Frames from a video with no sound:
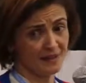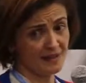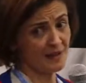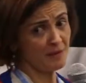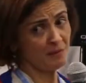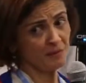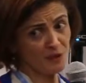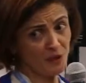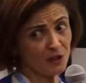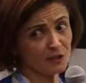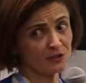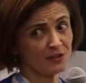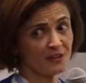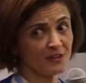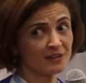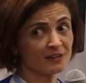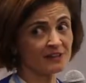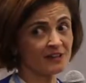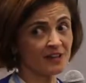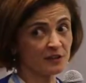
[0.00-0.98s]
I'm not
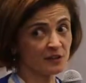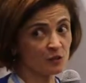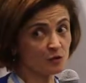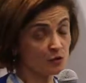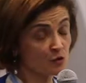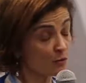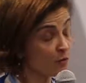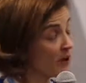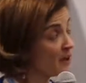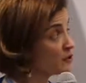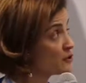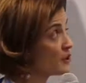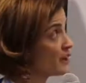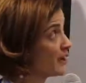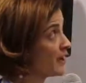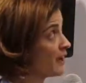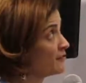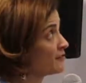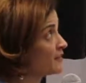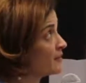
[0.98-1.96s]
extending too much. I
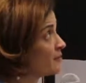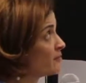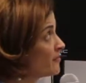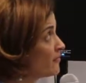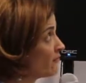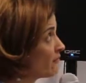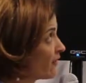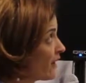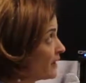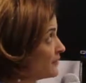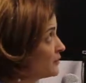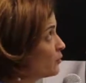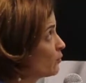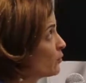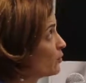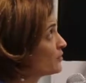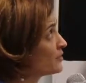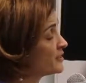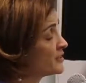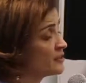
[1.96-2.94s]
have some final
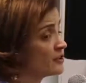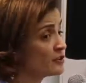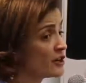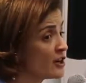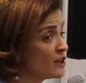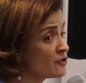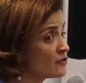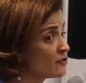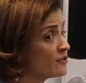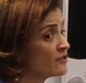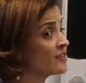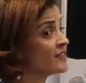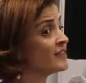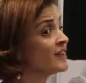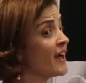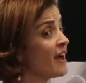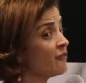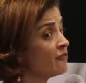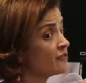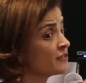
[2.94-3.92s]
considerations,
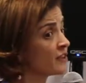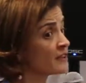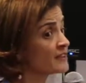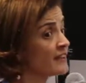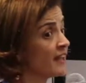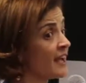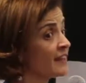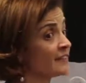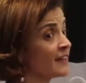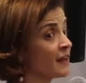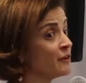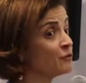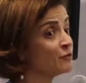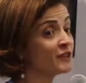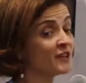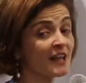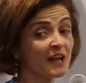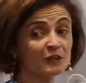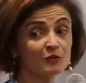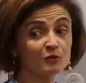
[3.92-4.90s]
and after that I
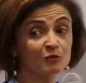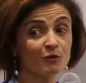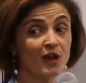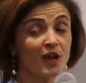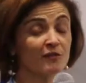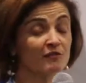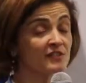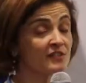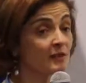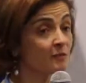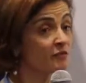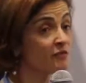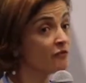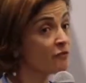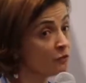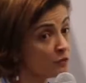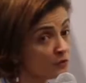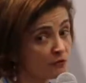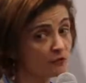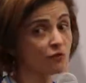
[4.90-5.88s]
would like to have some
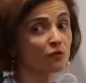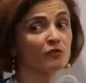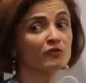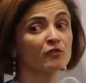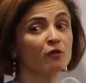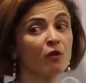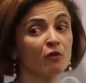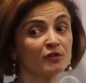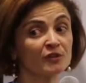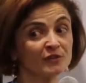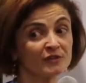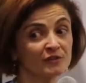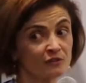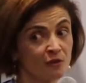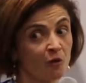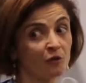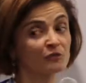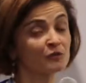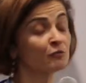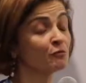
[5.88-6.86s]
food for
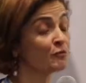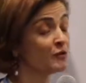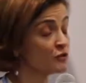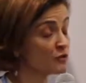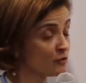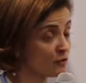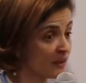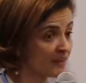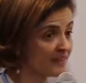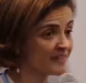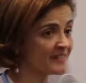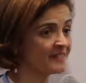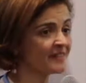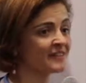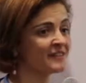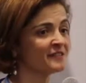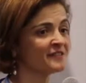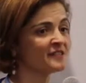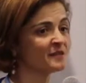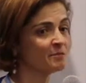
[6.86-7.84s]
thought, which I
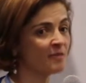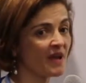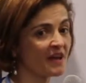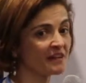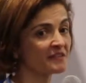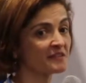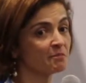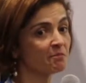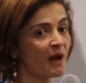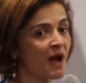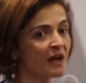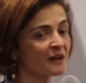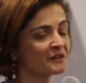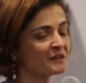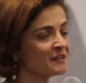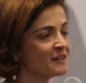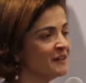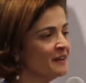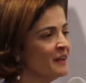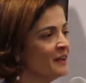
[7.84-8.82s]
think is the best part